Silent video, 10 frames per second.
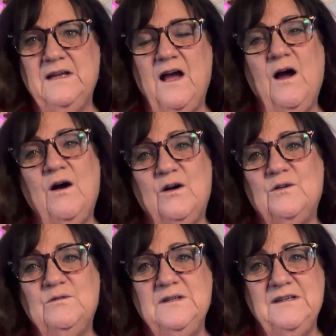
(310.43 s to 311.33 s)

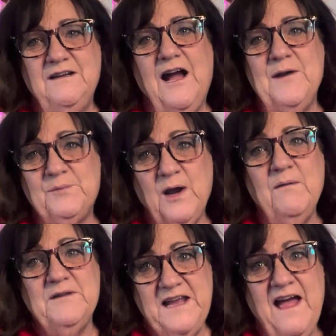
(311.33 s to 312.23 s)
Oh, I
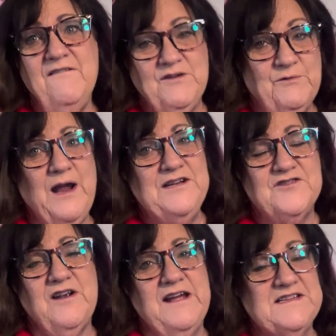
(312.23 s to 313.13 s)
probably have the right
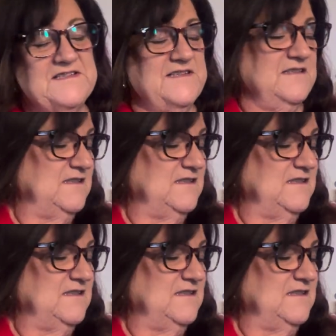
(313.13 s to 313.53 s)
dress.